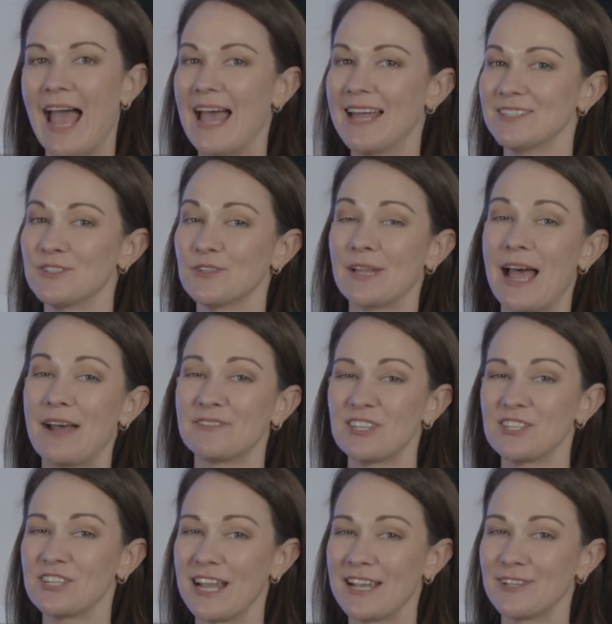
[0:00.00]
and you'll have
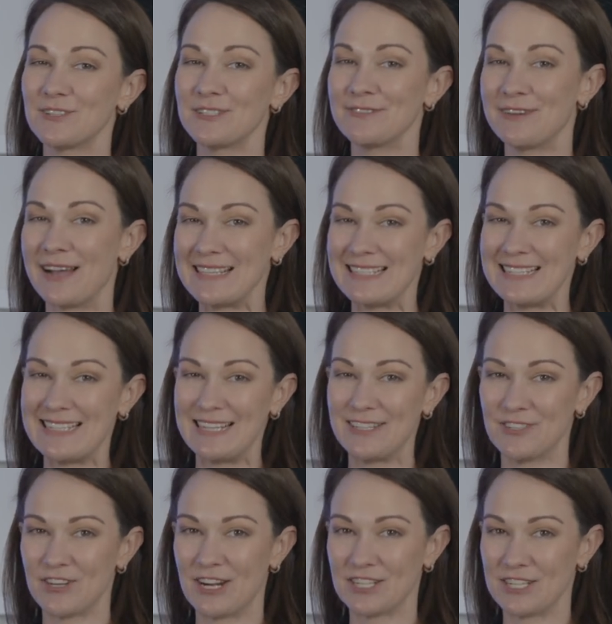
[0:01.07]
to check your device's
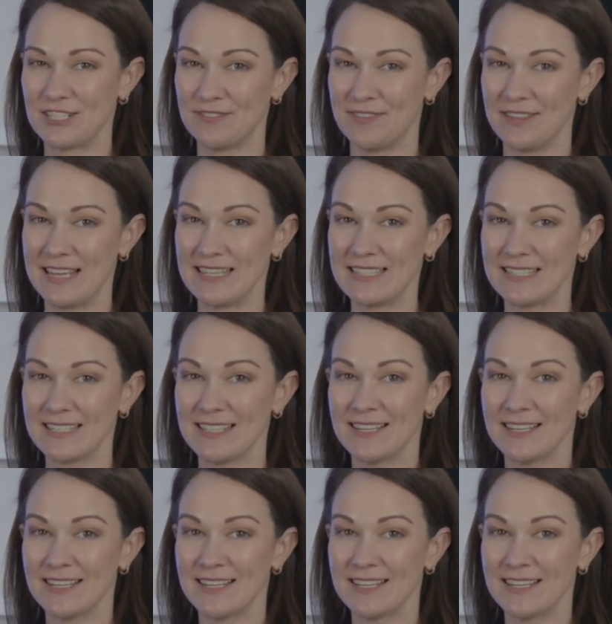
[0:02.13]
instructions for this.